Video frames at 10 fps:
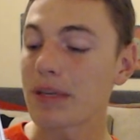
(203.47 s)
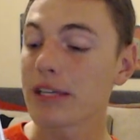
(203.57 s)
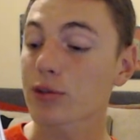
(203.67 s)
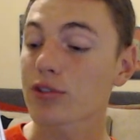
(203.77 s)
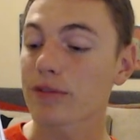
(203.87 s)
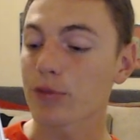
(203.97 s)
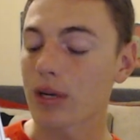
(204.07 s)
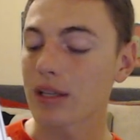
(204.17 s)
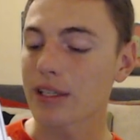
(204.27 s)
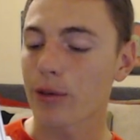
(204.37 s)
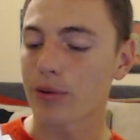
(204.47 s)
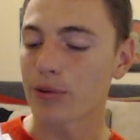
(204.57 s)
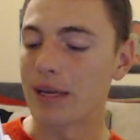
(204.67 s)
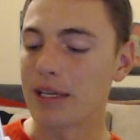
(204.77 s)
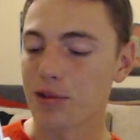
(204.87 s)
Peter Schiaparelli, Critter
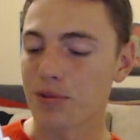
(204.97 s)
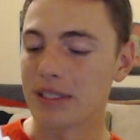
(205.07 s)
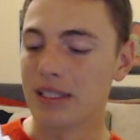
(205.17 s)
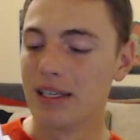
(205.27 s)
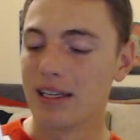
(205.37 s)
Management.